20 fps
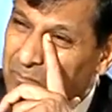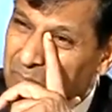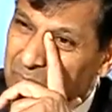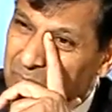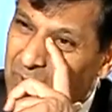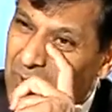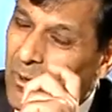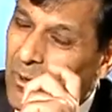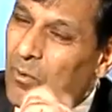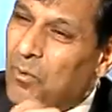
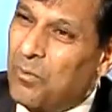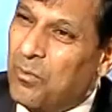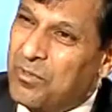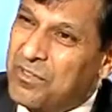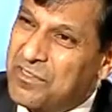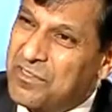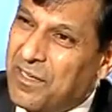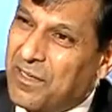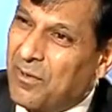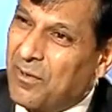no
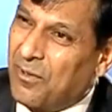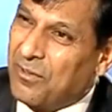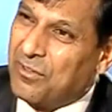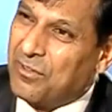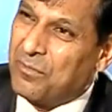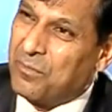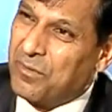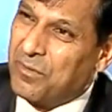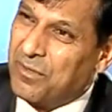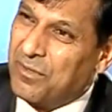sick
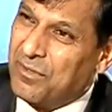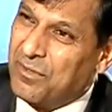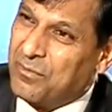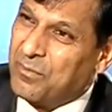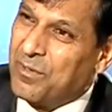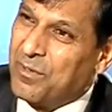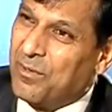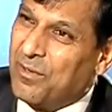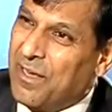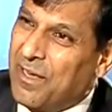entrepreneurs,
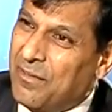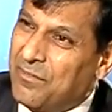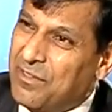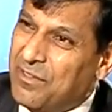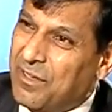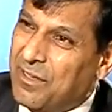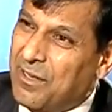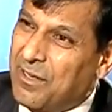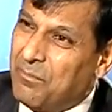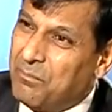we only have
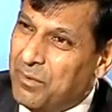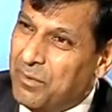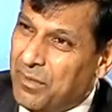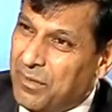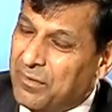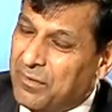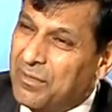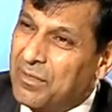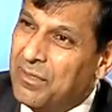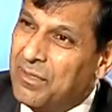sick
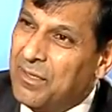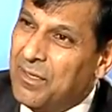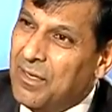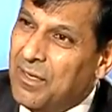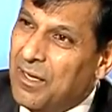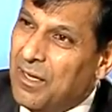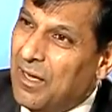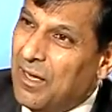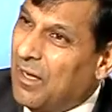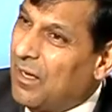companies.
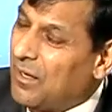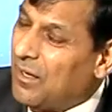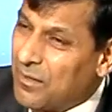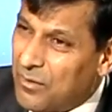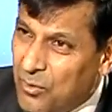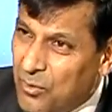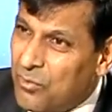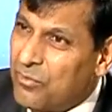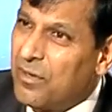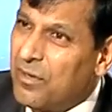
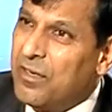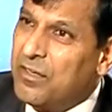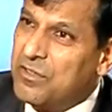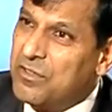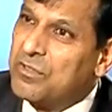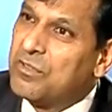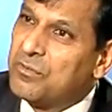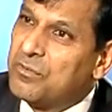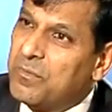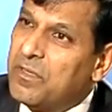Those are
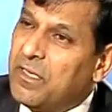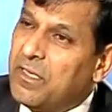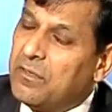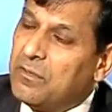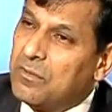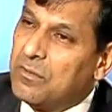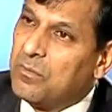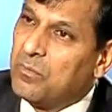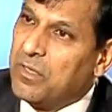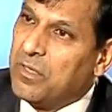issues we need
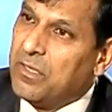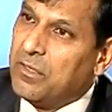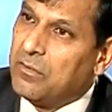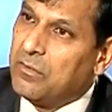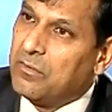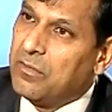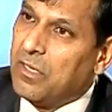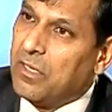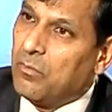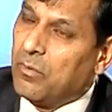to
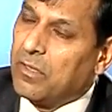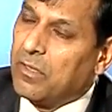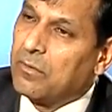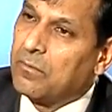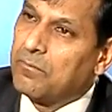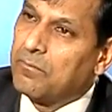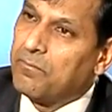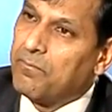deal with.